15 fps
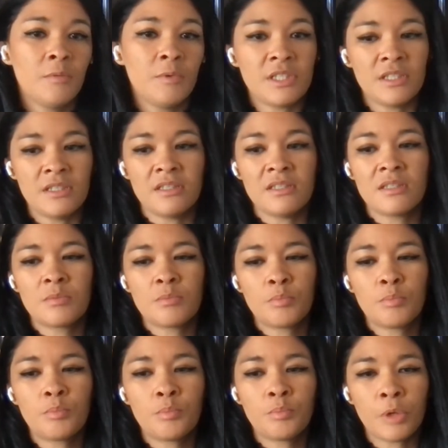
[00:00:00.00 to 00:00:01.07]
which is
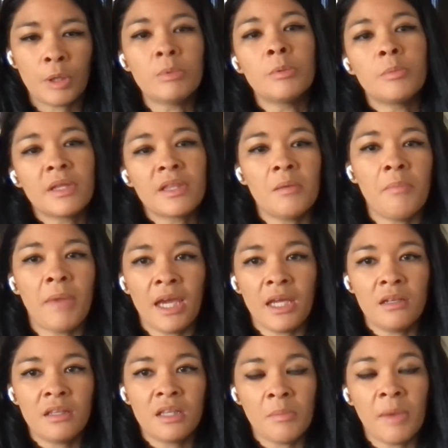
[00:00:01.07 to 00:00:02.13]
probably the
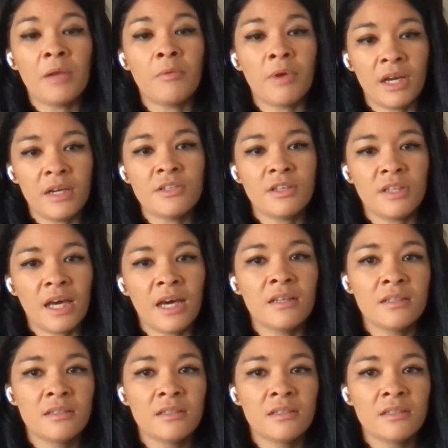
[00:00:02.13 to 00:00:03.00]
main way I do that.